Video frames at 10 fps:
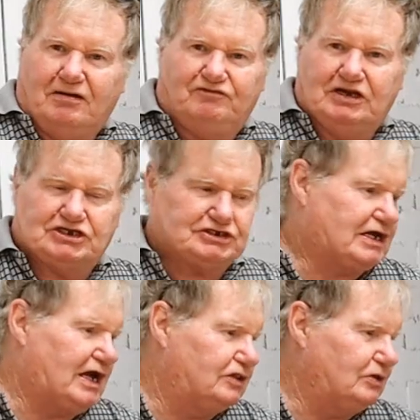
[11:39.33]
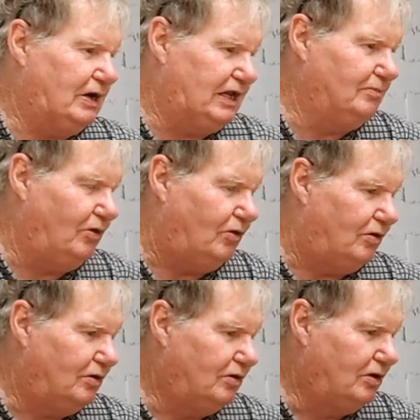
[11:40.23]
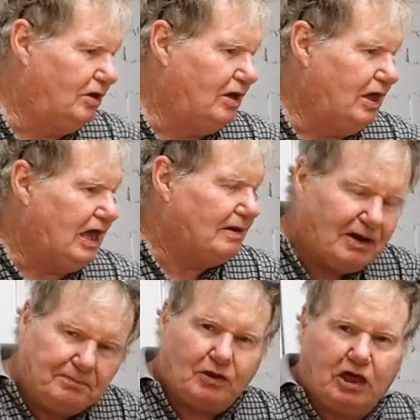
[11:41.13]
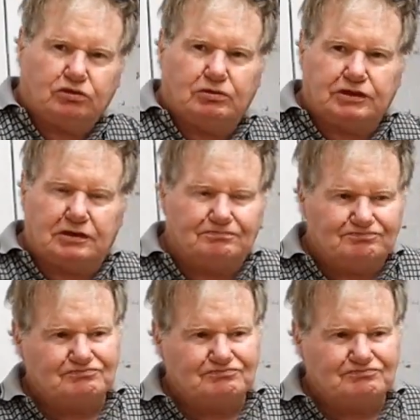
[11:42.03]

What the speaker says: I'm finished. I can't do any more. Am I pleased with it?